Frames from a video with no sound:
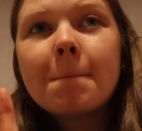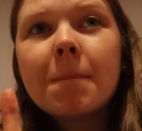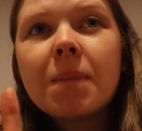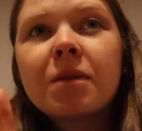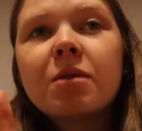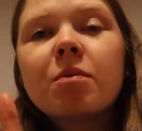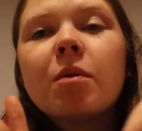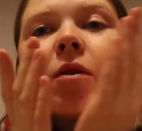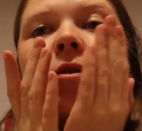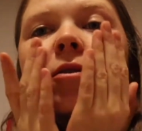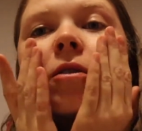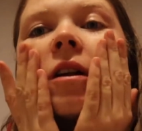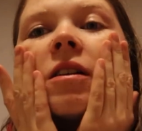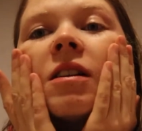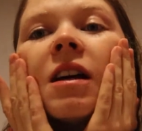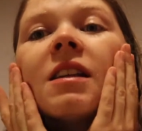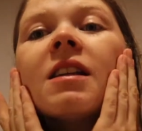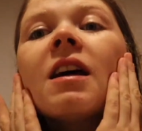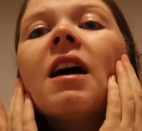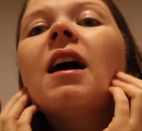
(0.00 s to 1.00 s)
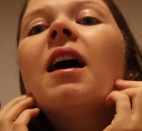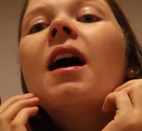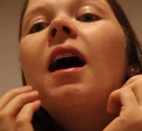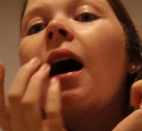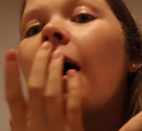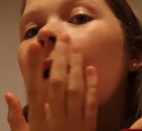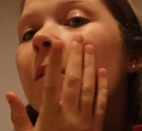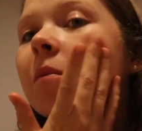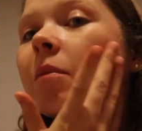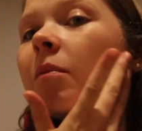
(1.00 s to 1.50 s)
It smells really.
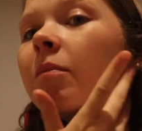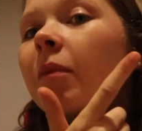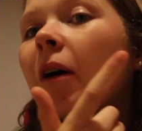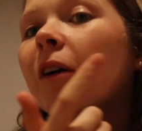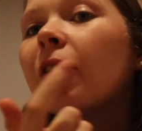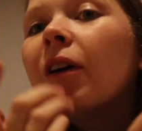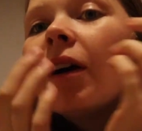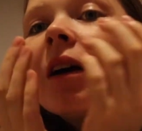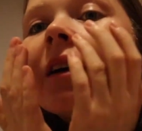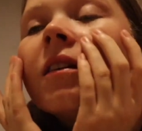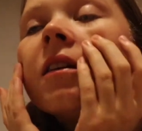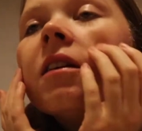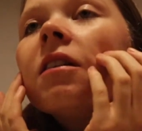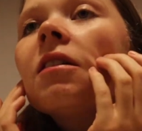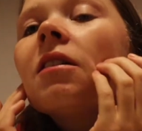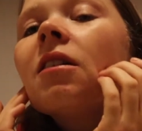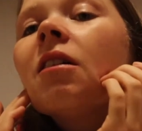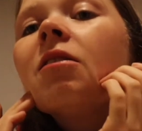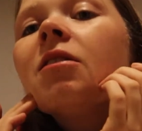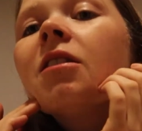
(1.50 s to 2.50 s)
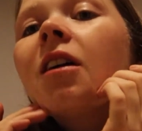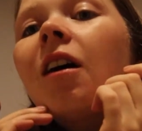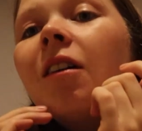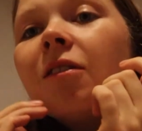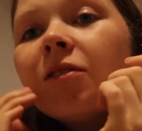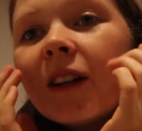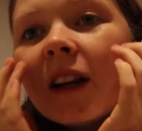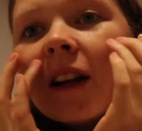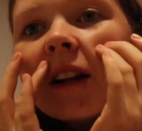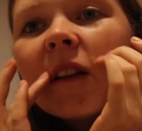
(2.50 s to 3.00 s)
And my face is still
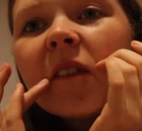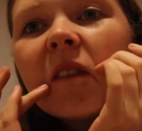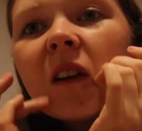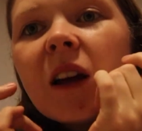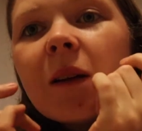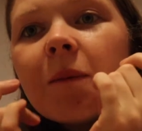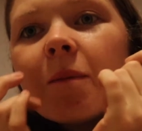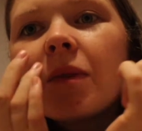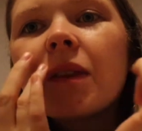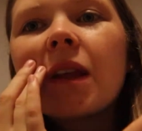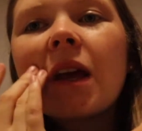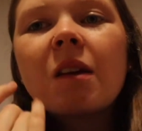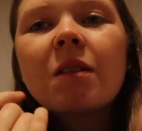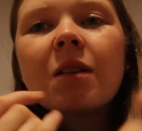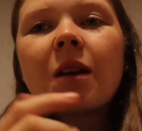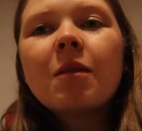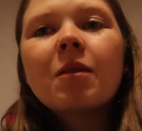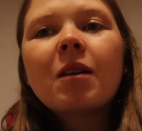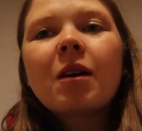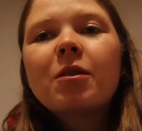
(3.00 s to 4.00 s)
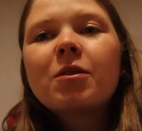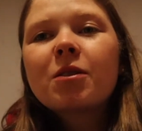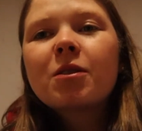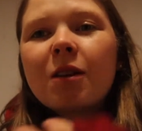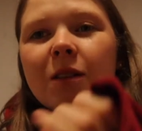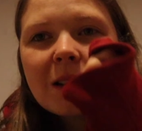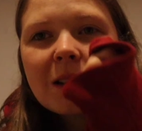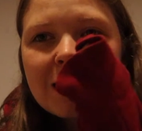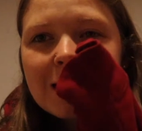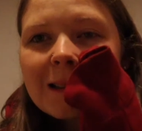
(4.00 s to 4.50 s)
soft a little bit. Except now it's
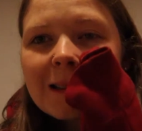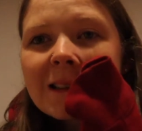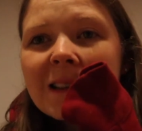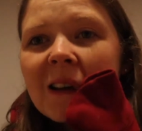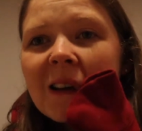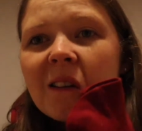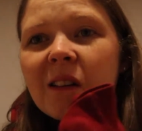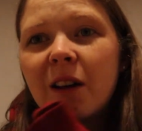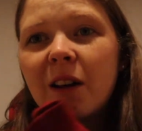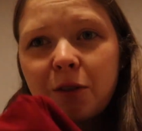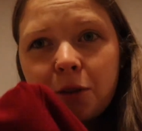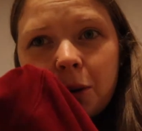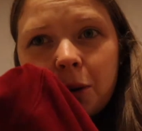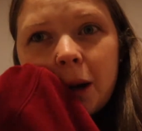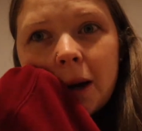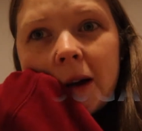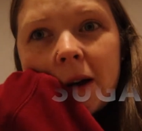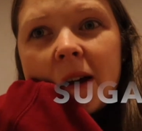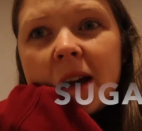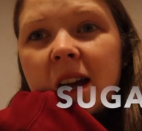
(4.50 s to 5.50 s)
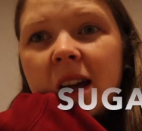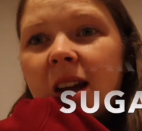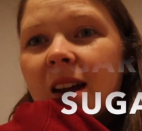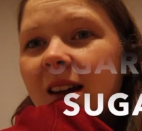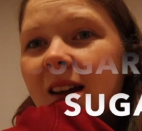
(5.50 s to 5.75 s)
got like salt everywhere.